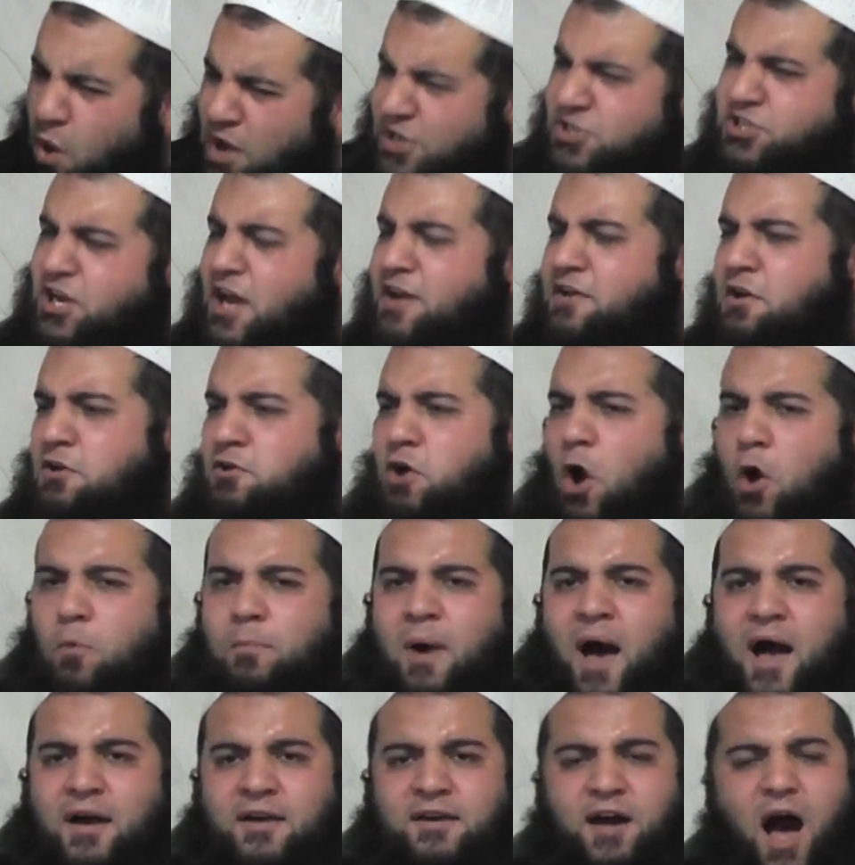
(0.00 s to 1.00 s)
wish I could
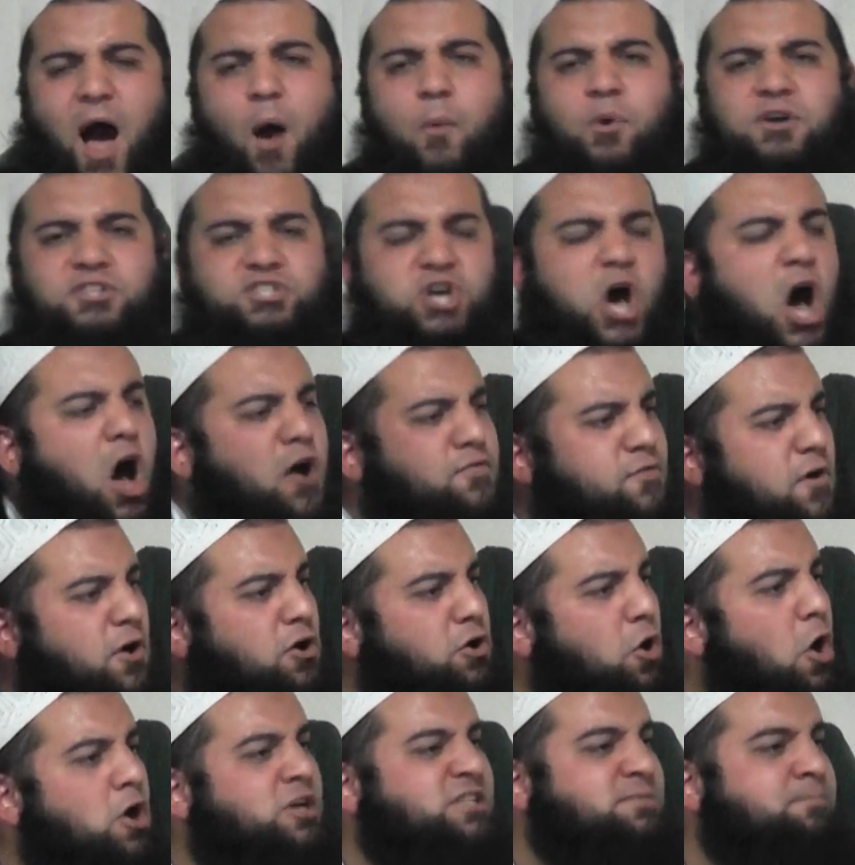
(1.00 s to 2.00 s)
go back. I would turn
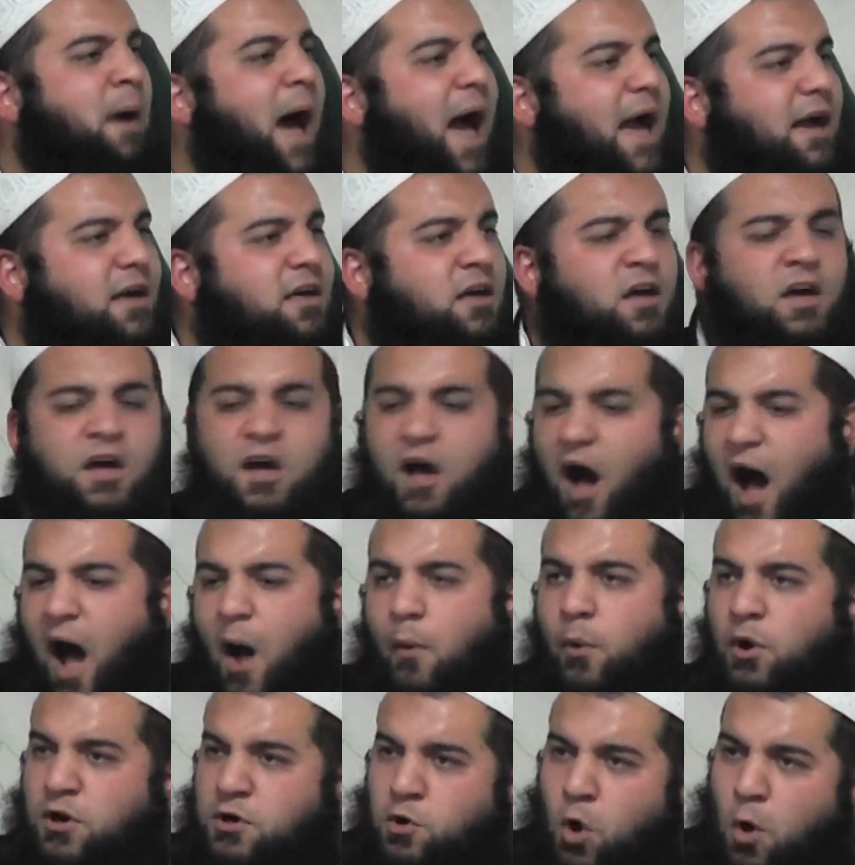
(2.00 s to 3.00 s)
the clocks back.
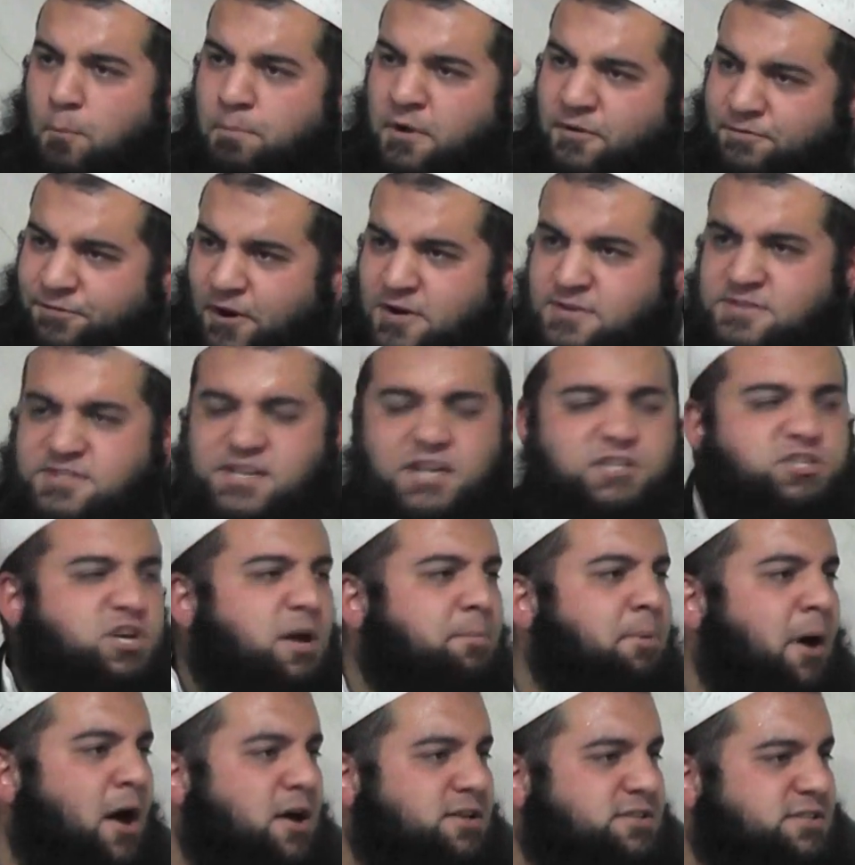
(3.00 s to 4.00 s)
I would not befriend
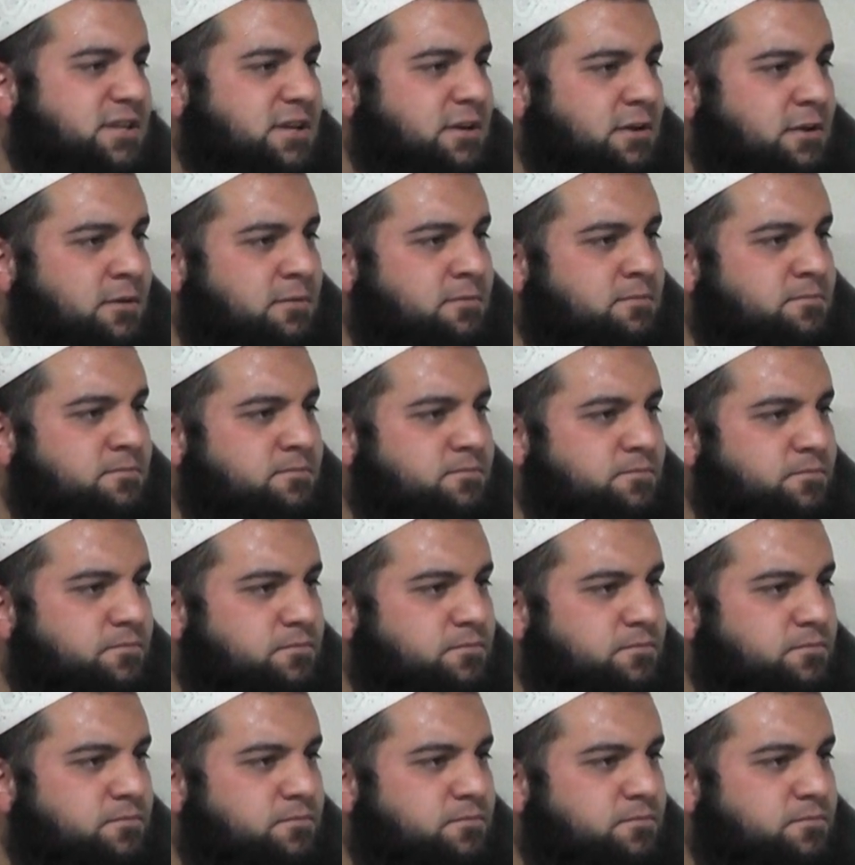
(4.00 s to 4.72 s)
such a person.